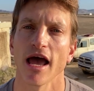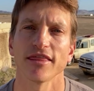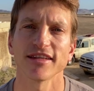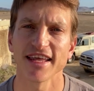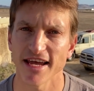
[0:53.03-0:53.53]

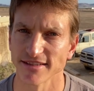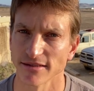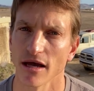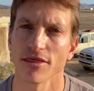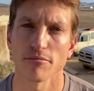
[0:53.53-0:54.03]
The days,
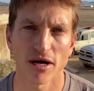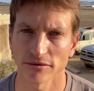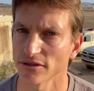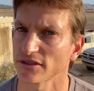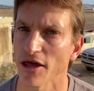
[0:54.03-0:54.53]
the
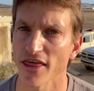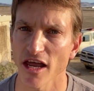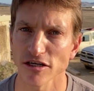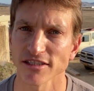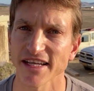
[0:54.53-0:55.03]
months, the
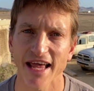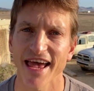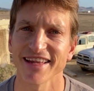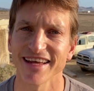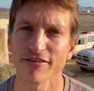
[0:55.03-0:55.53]
years,
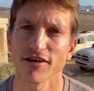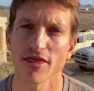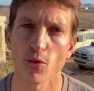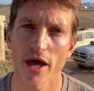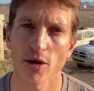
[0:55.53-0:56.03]
and even
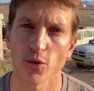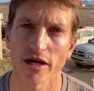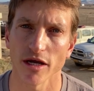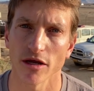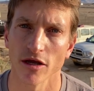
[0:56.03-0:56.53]
the way
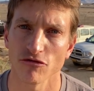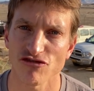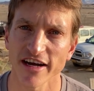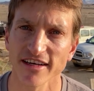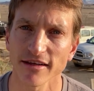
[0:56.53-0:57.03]
we
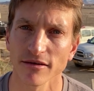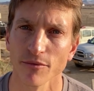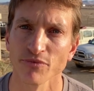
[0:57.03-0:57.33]
write it.